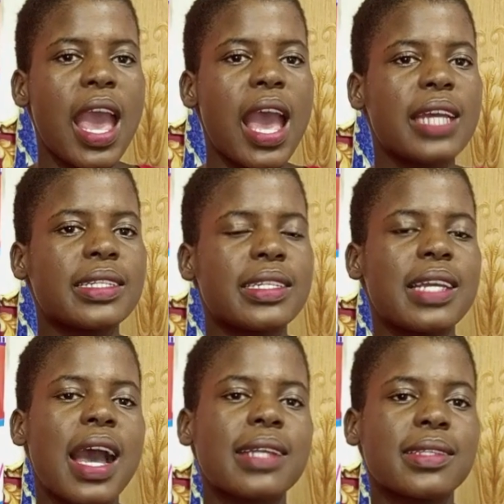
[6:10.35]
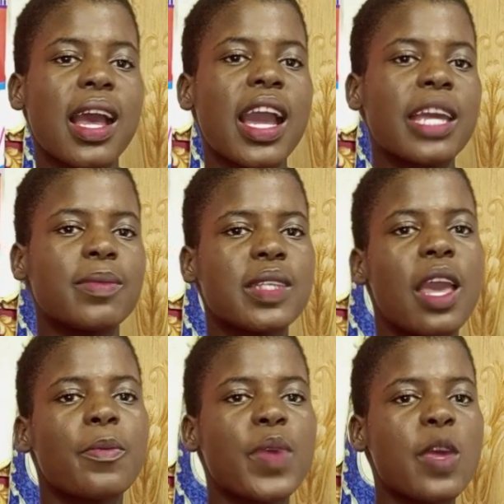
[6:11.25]
And at times,
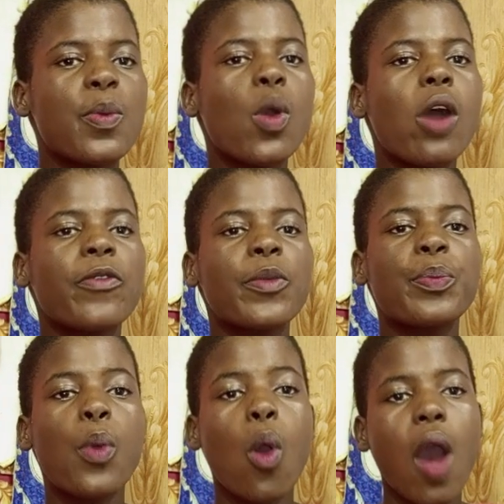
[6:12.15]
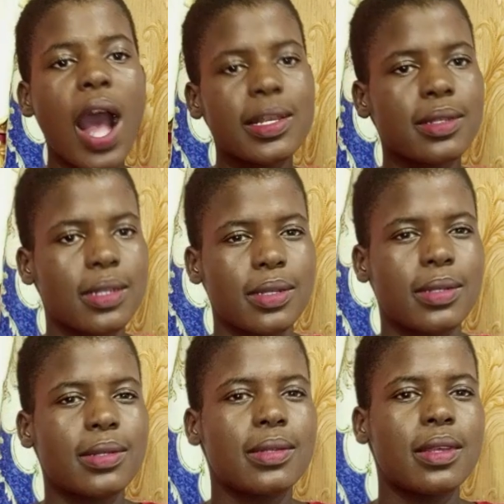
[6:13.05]
people often pour
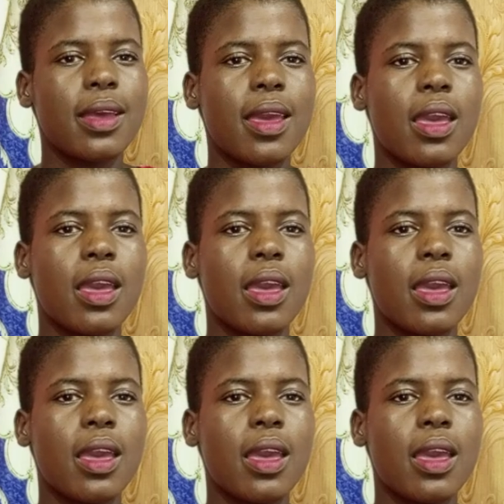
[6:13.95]
assets,